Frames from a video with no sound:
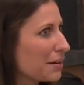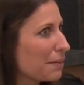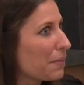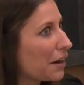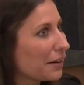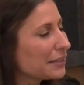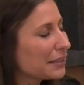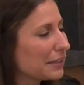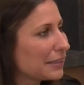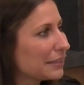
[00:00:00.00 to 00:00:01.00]
compare it
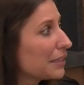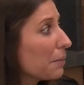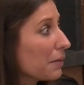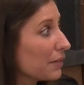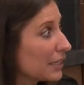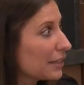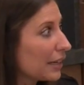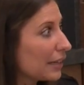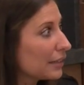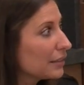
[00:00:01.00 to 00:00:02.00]
to some of these
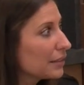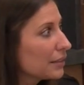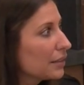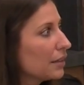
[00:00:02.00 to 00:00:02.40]
kids